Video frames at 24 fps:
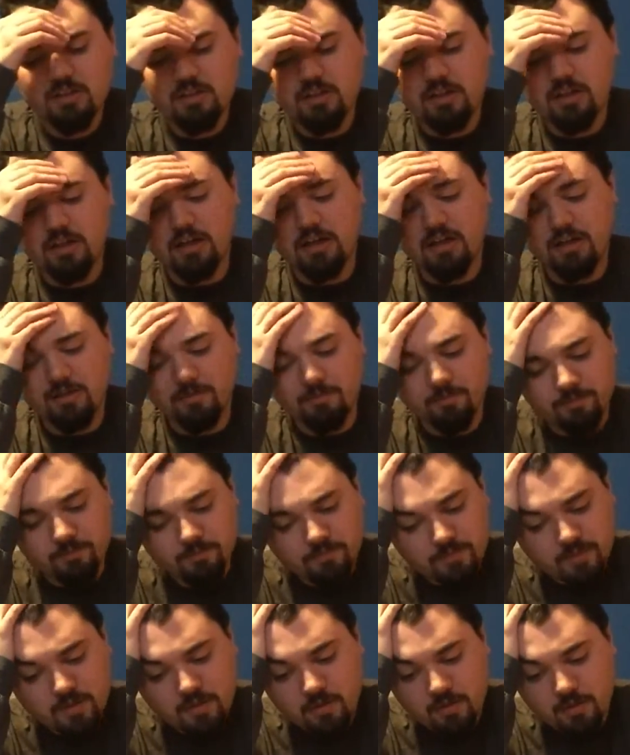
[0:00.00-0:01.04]

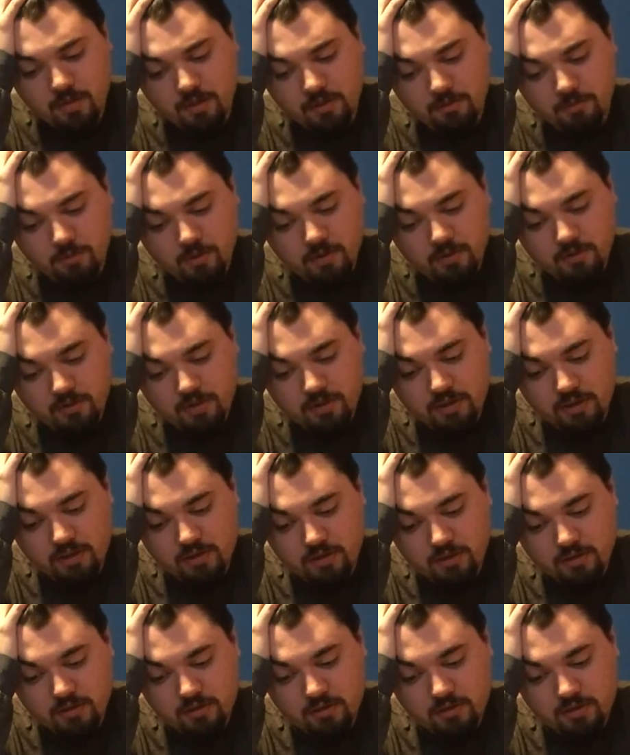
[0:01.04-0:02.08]
Um, and
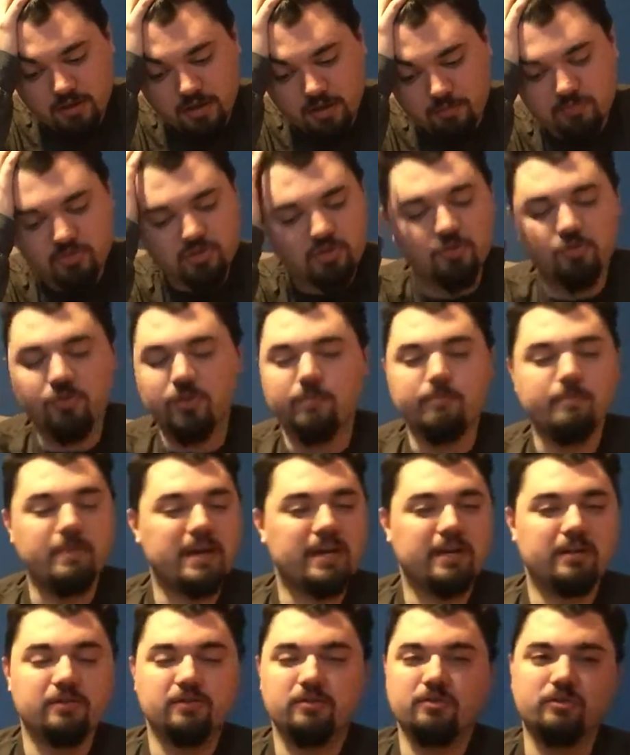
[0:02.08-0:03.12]
really, I'm sure the
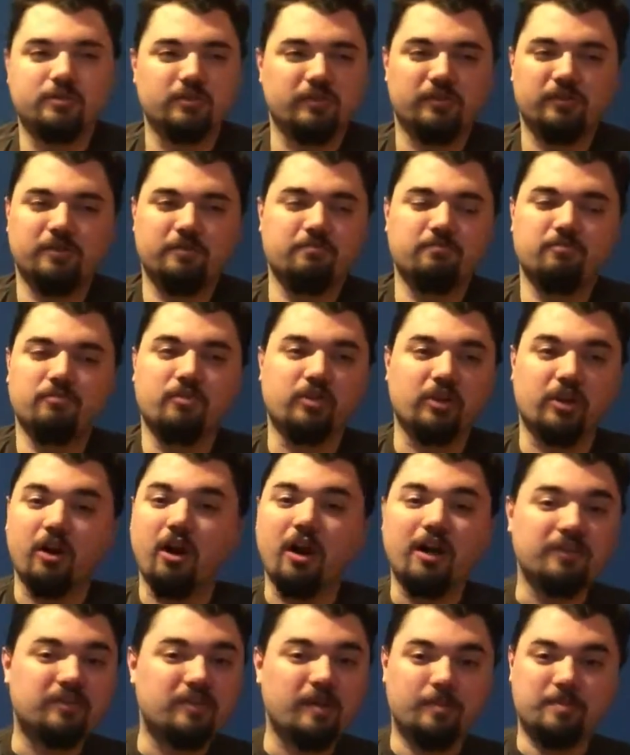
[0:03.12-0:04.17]
main, just the
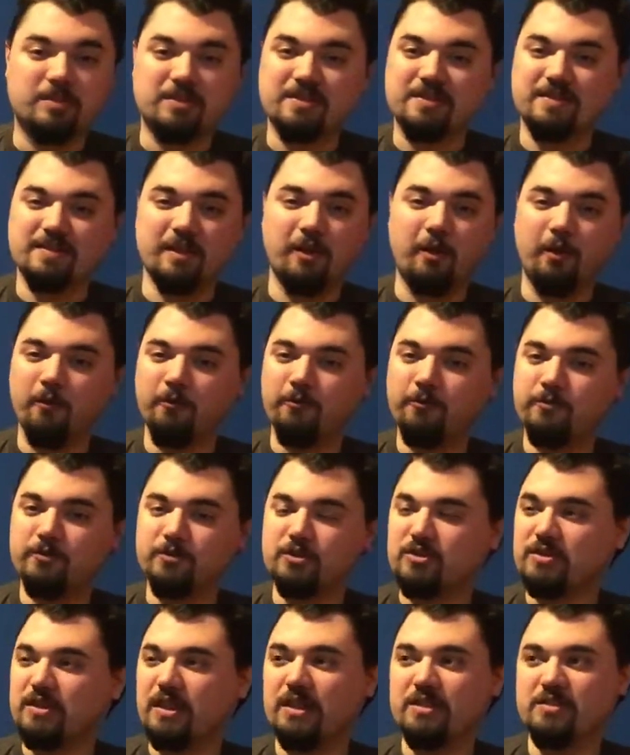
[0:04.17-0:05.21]
concept itself
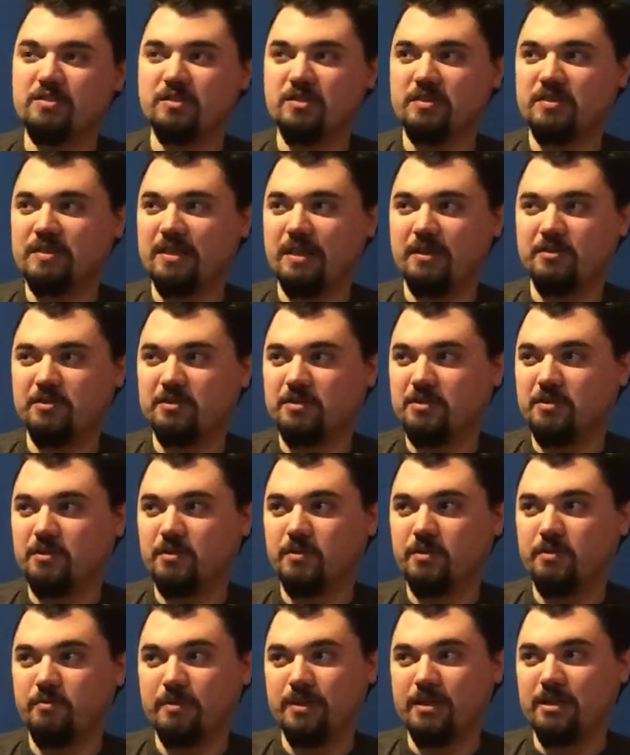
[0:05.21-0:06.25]
just kind of sticks out to you
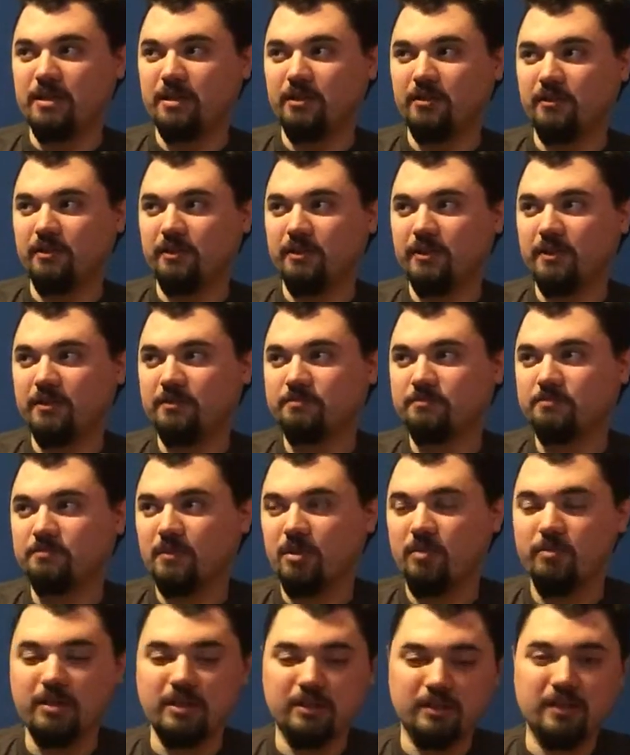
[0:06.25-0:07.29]
immediately.
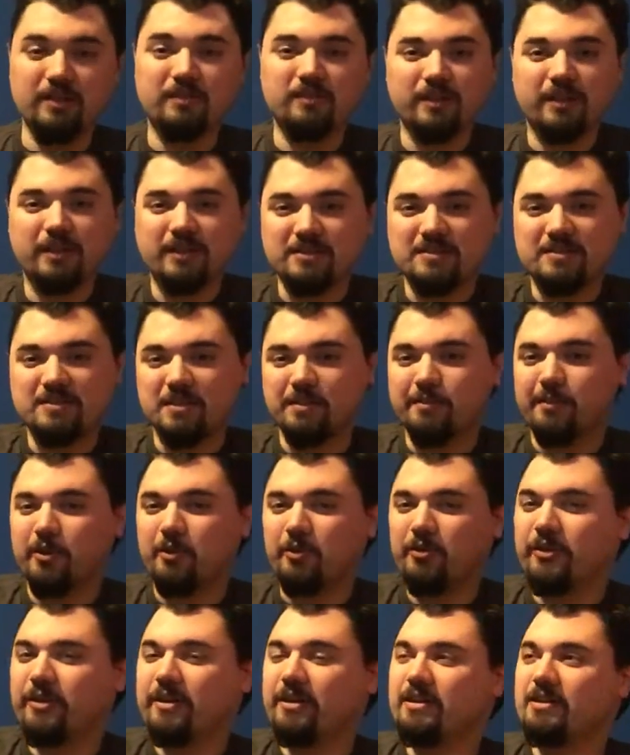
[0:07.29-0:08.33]
I mean, it's like a Sybil
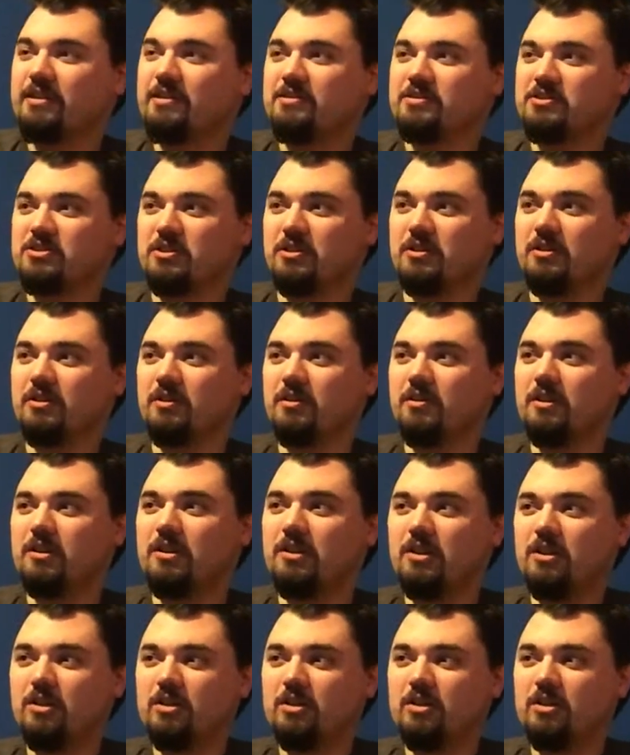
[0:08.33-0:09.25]
thing, sure,